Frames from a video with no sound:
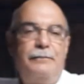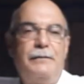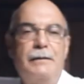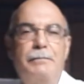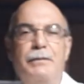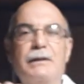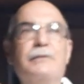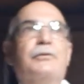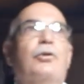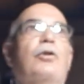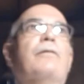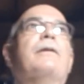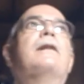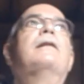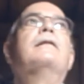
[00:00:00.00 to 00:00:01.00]
Flip this
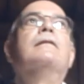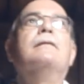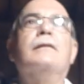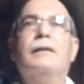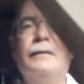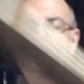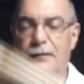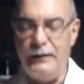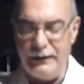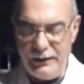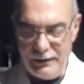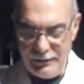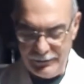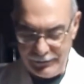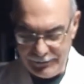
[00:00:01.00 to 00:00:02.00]
over.
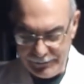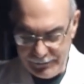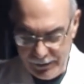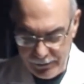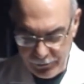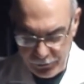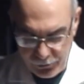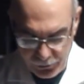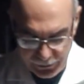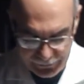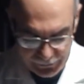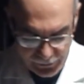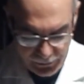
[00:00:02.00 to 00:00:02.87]
Again, this is not a course